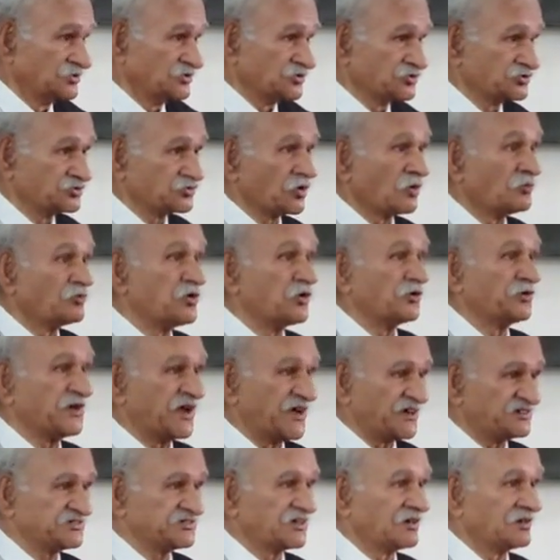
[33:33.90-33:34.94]
So
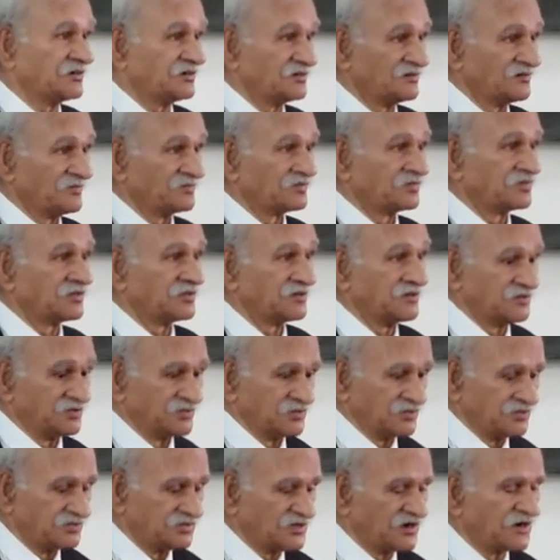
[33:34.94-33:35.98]
mutation,
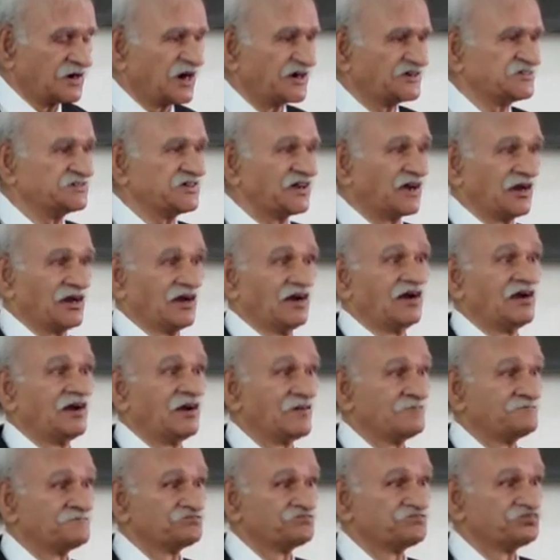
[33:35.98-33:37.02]
in the nutshell,
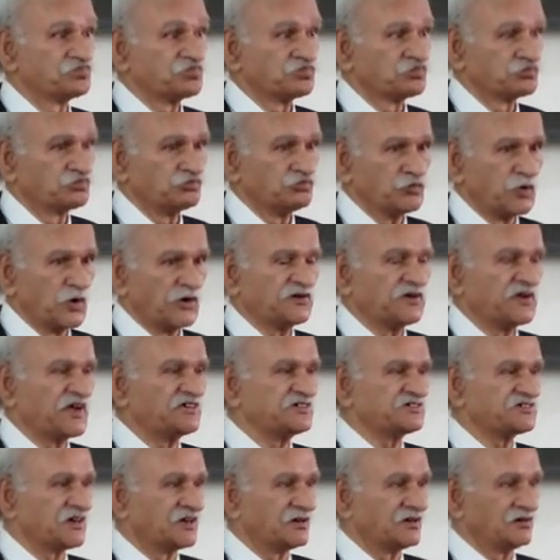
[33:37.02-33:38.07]

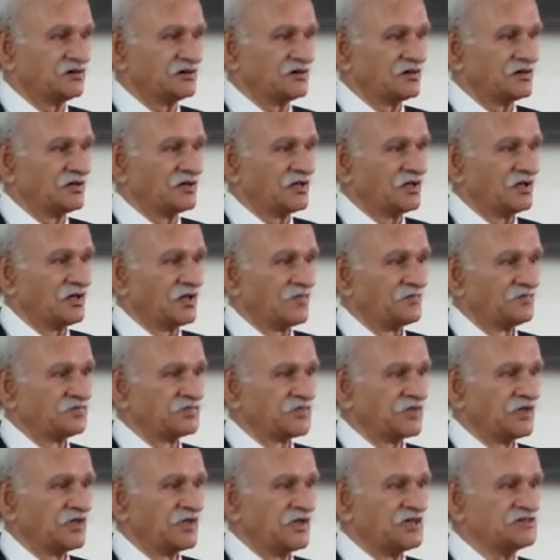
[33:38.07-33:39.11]
mutation
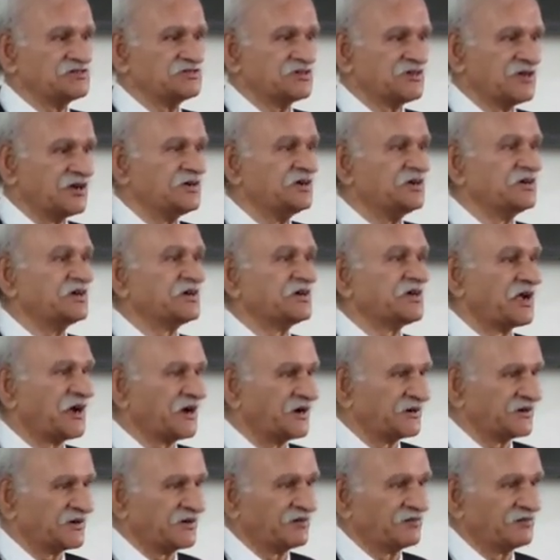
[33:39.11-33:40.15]
is
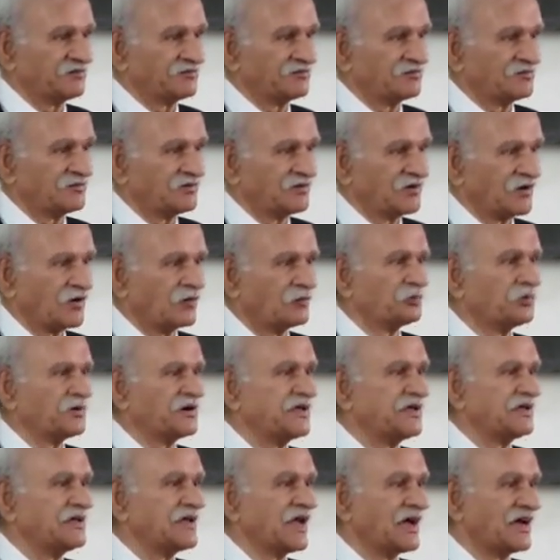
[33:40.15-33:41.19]
indicative of
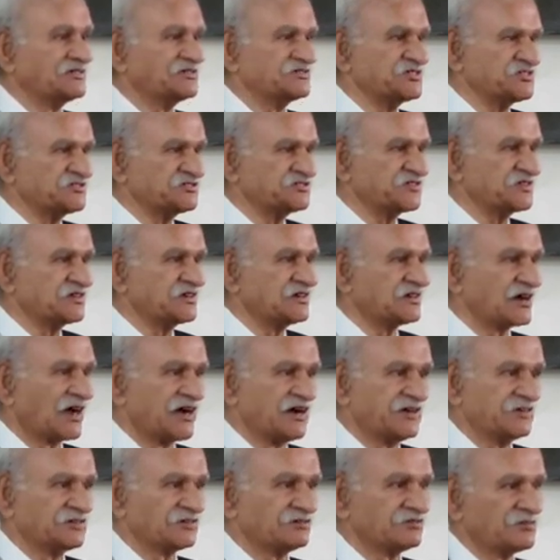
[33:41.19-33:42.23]
pre-existing
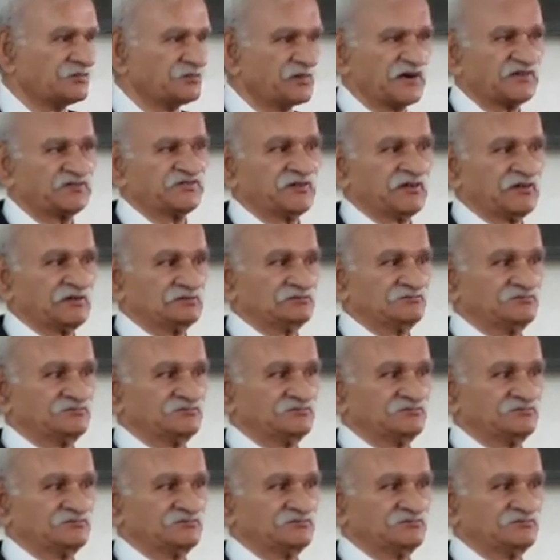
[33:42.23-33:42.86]
right of a person.